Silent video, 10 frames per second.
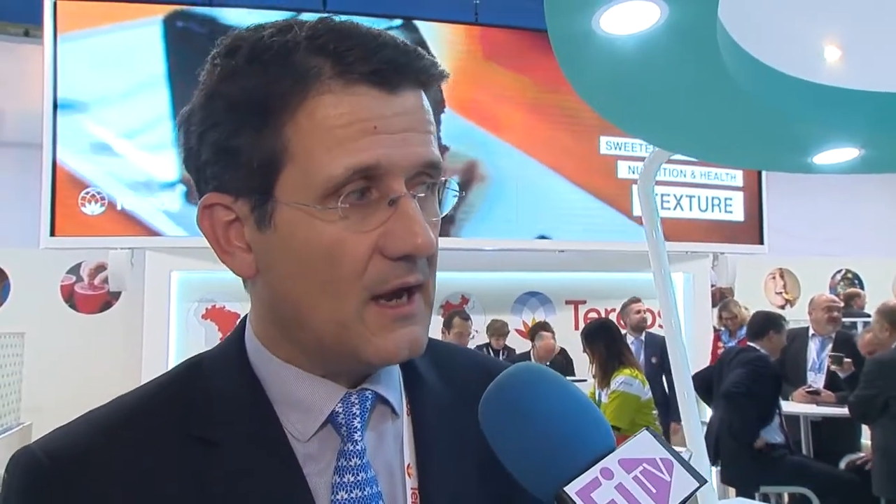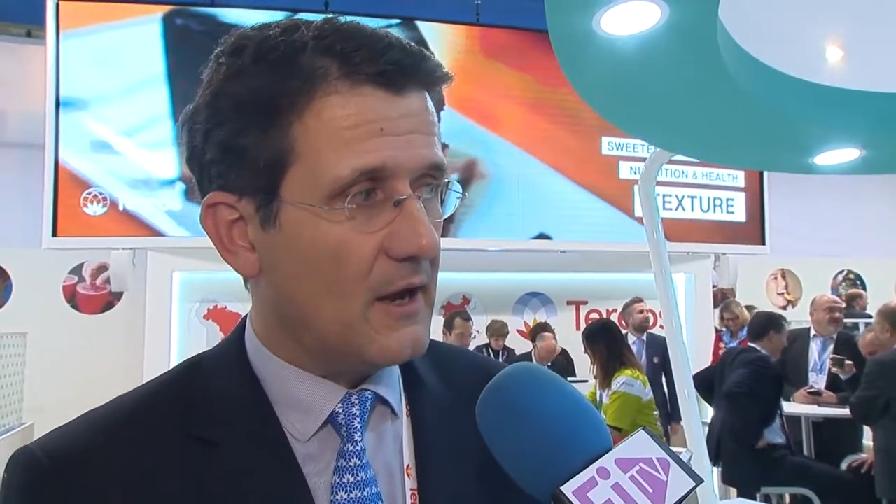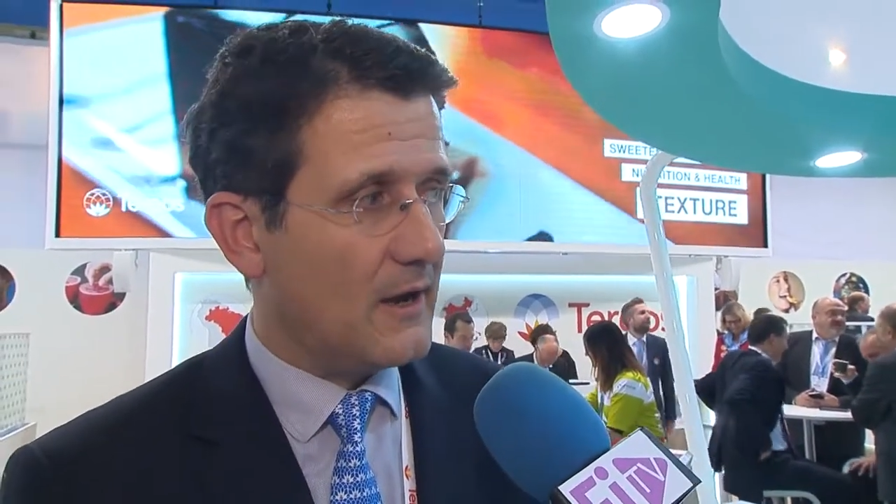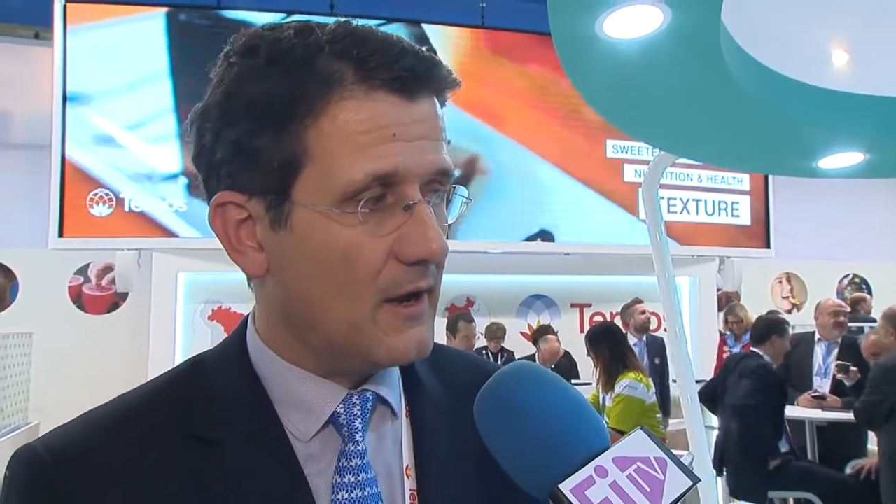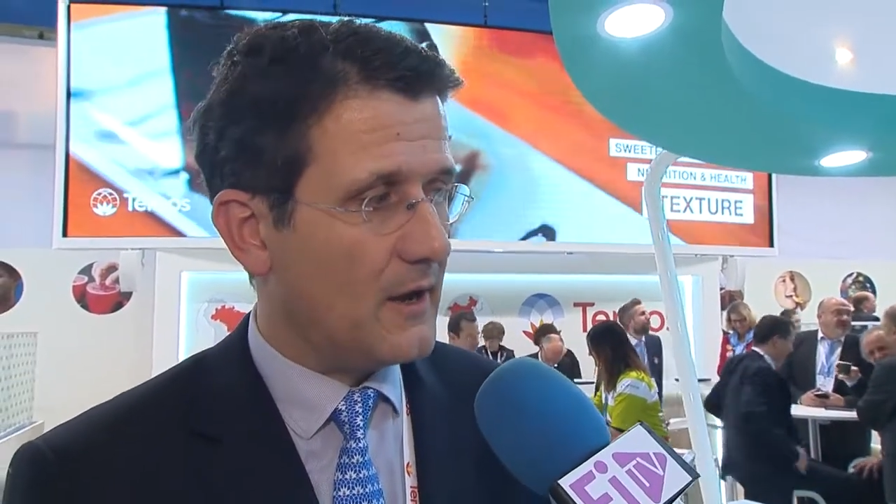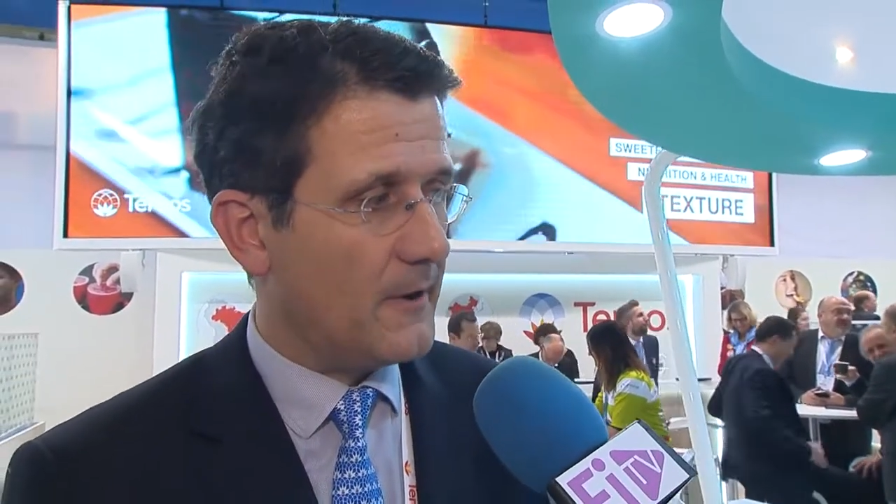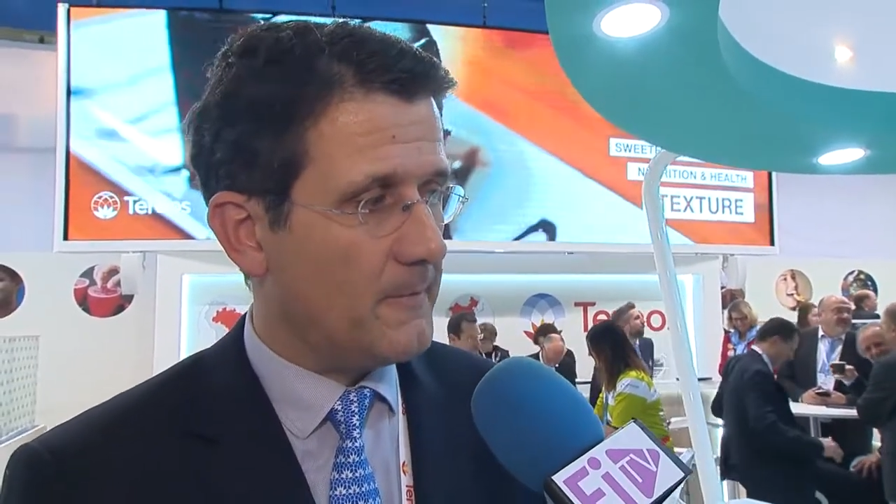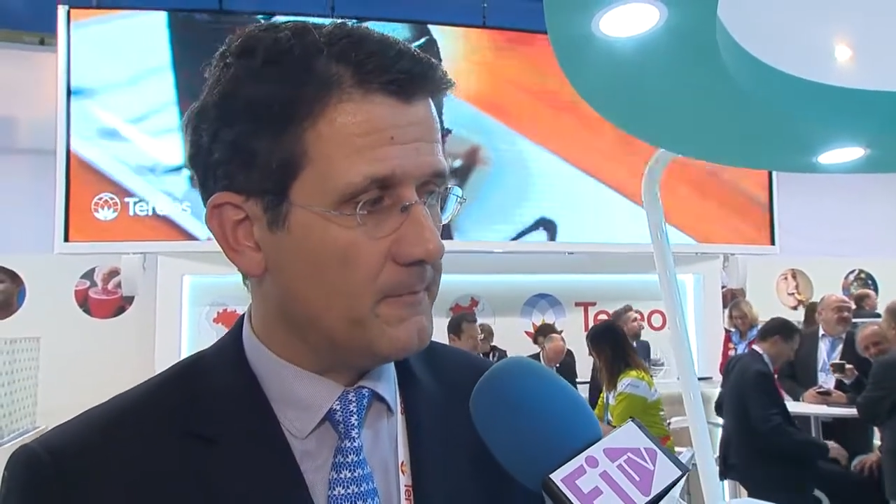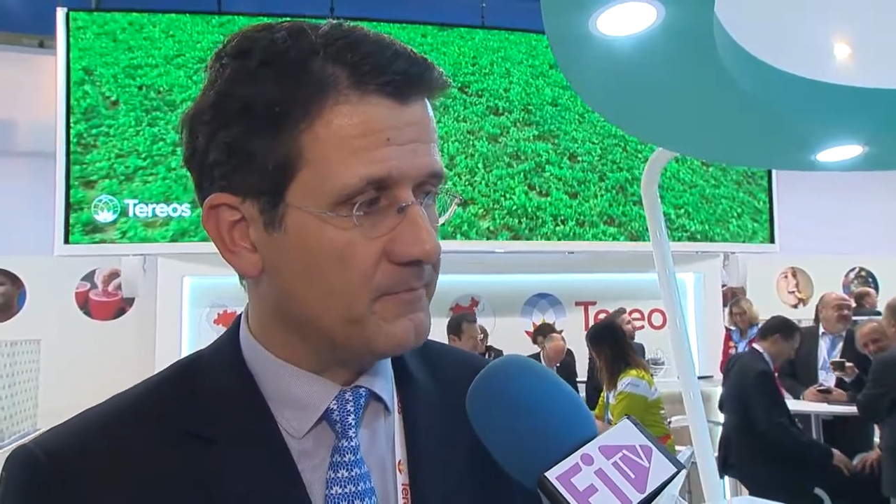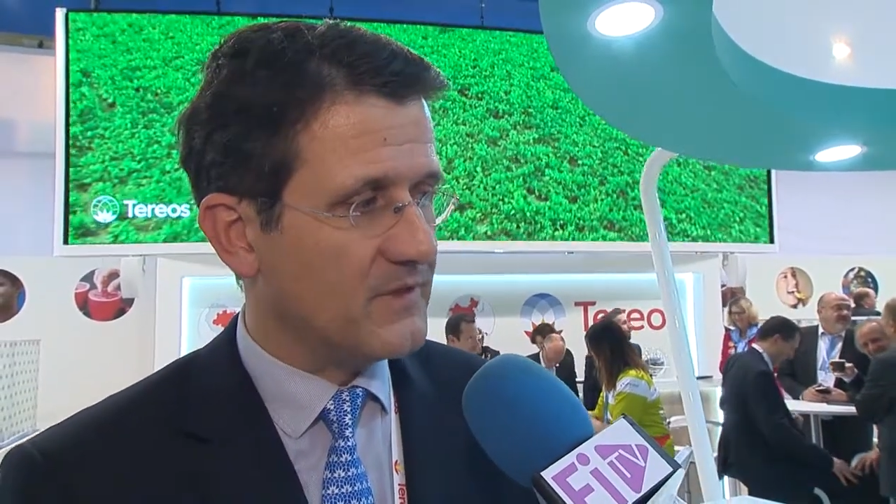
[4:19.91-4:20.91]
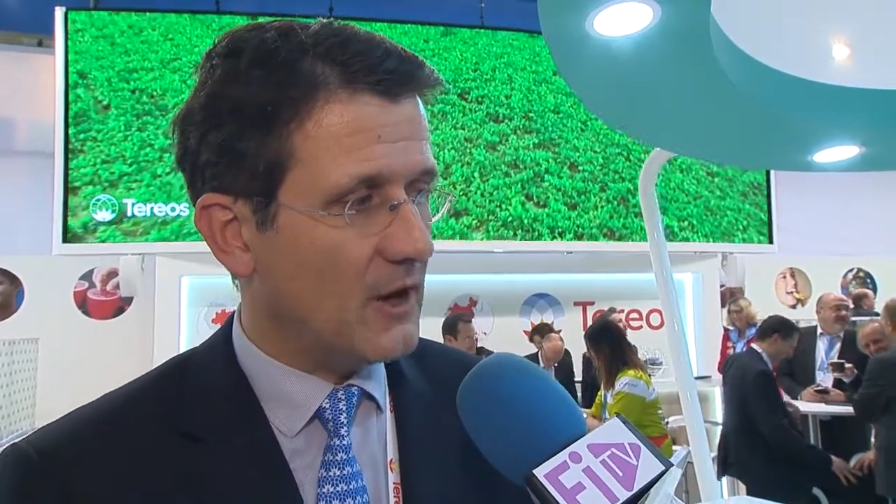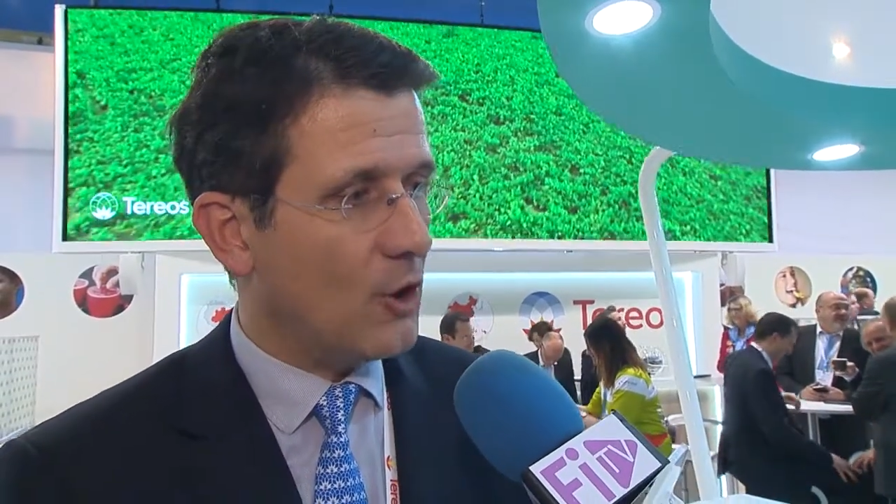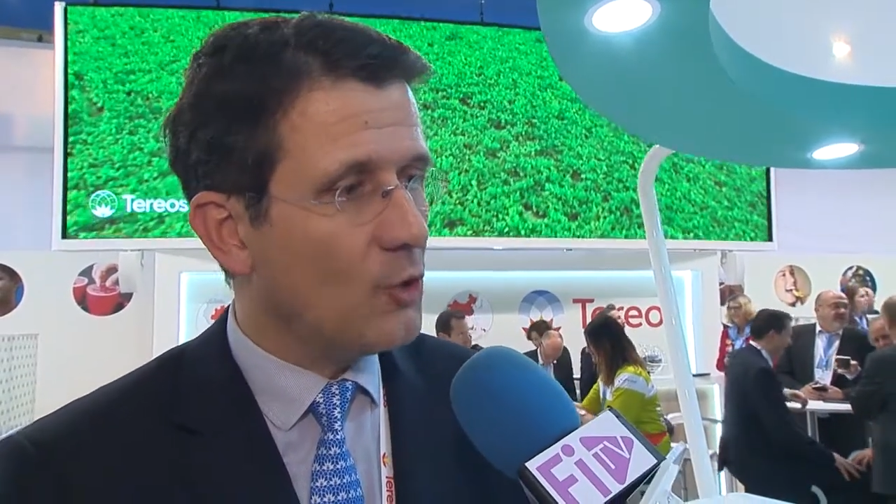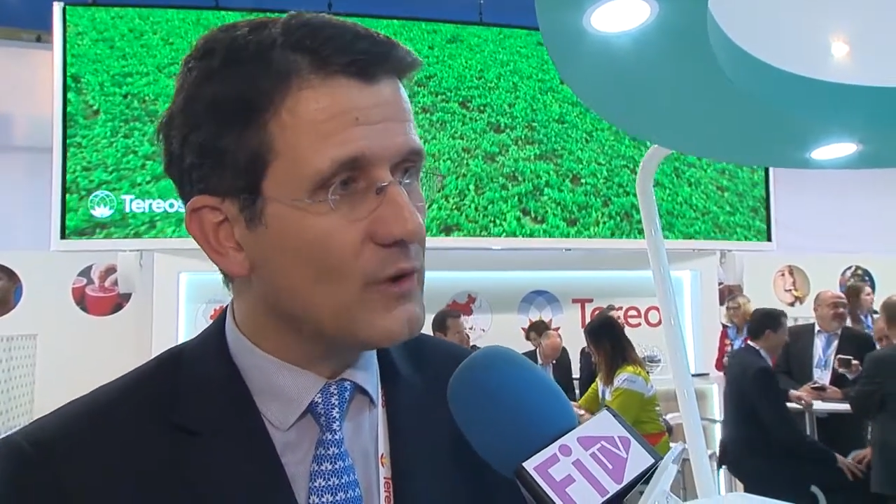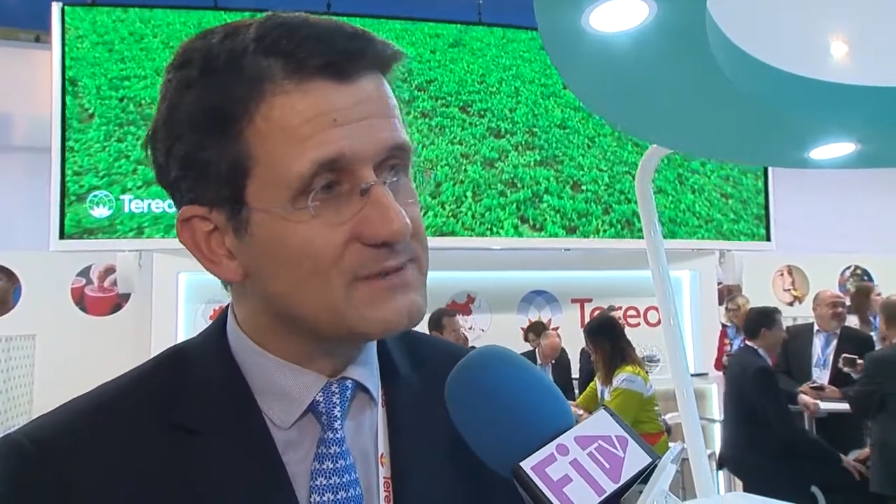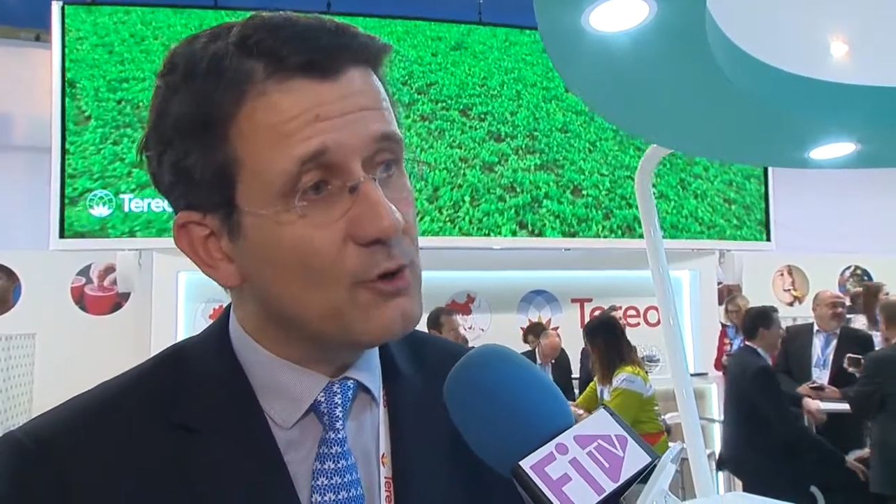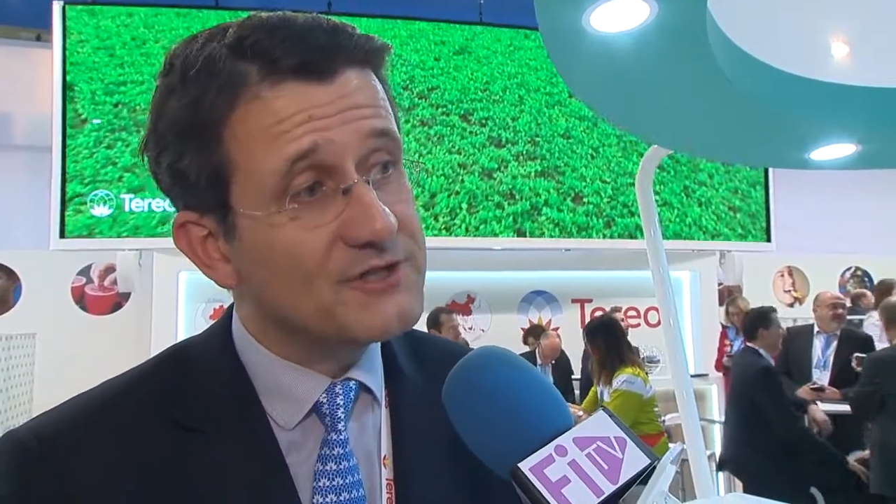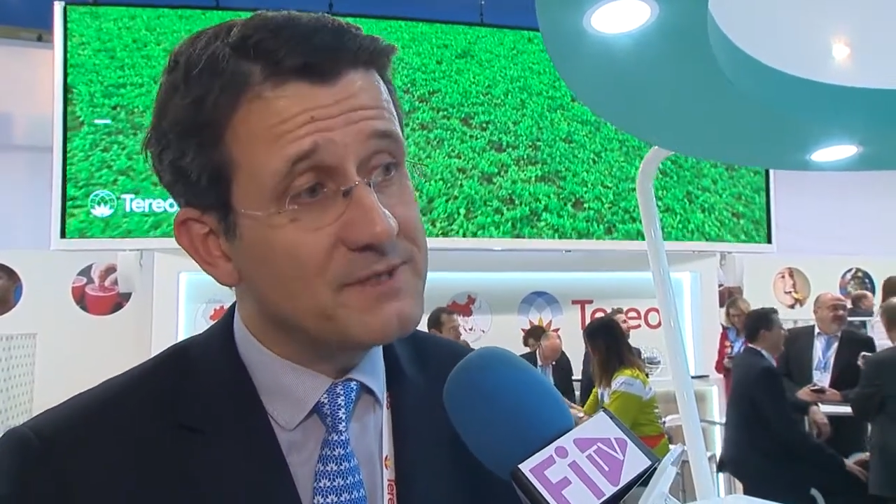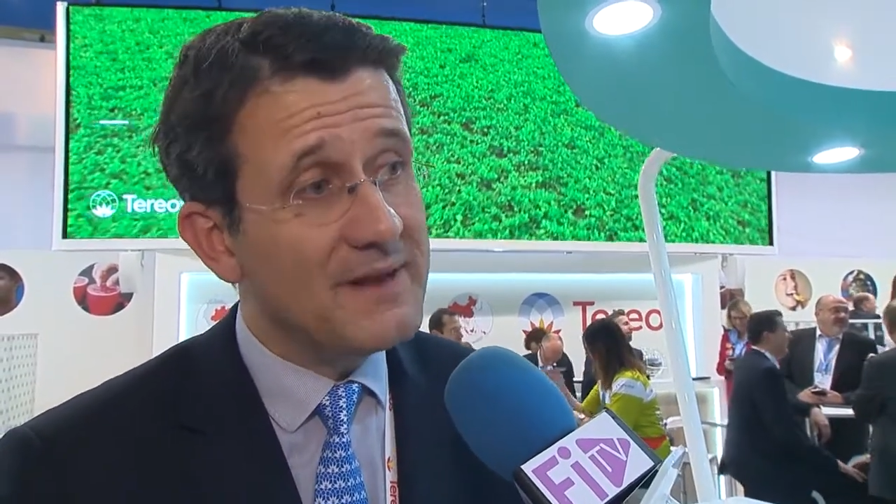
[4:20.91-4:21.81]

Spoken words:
more